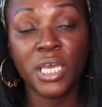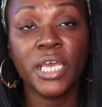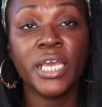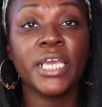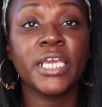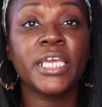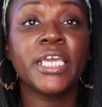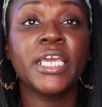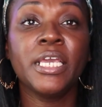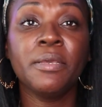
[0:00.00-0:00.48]

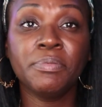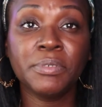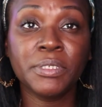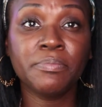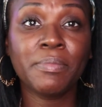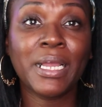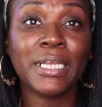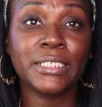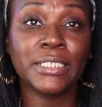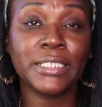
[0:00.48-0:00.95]
it keeps
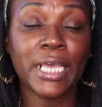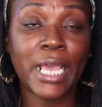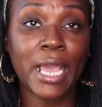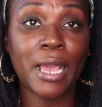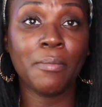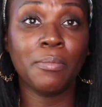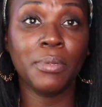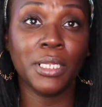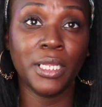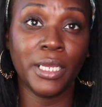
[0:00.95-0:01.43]
my
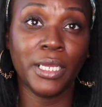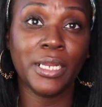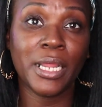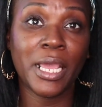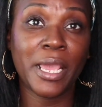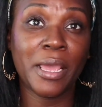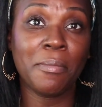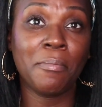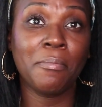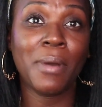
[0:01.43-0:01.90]

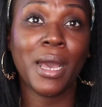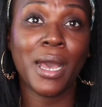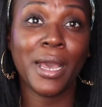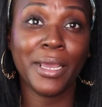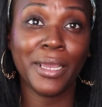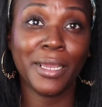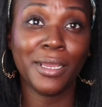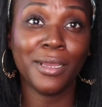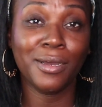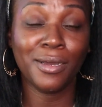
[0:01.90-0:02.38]
tablet and
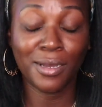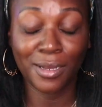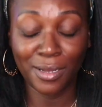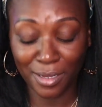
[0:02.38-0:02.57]
my